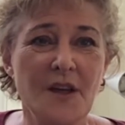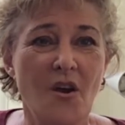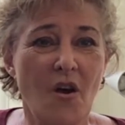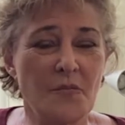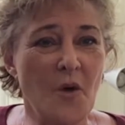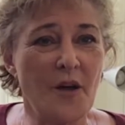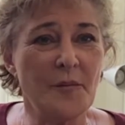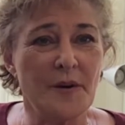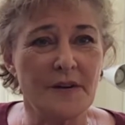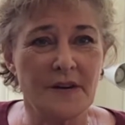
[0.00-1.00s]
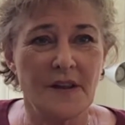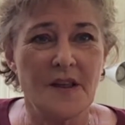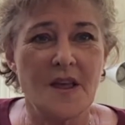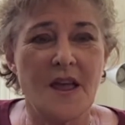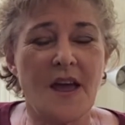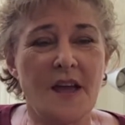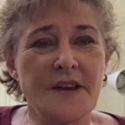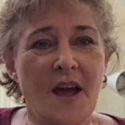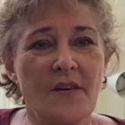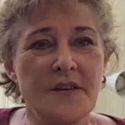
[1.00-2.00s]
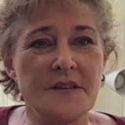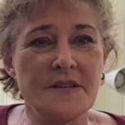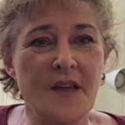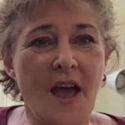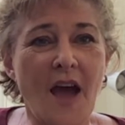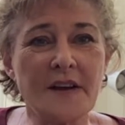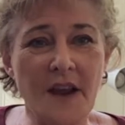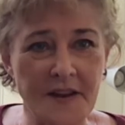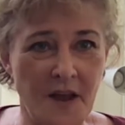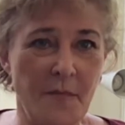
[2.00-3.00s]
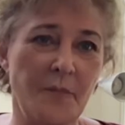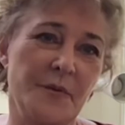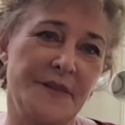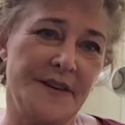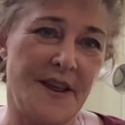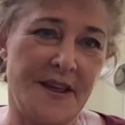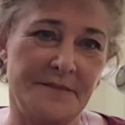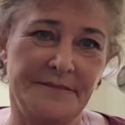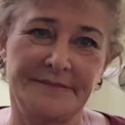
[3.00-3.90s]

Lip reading: on Welburn. Now, how did I come up with the name?